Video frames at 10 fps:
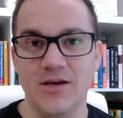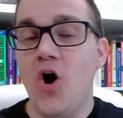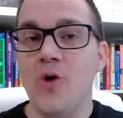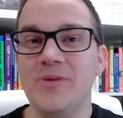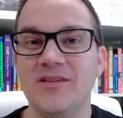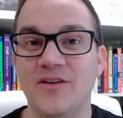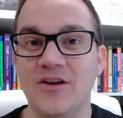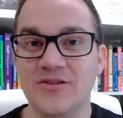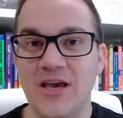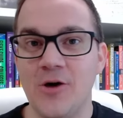Hope this
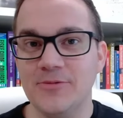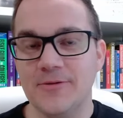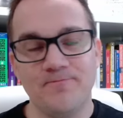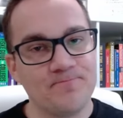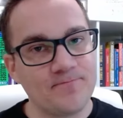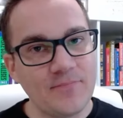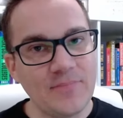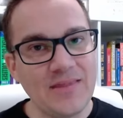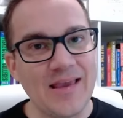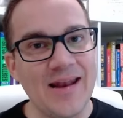video's helped,
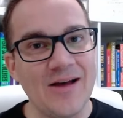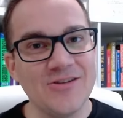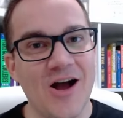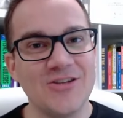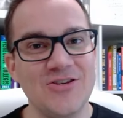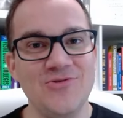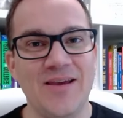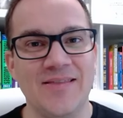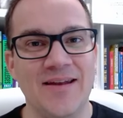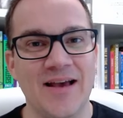and I'll talk to you
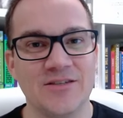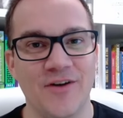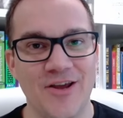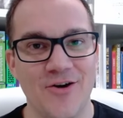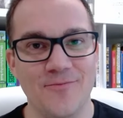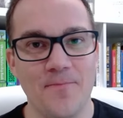in the next video.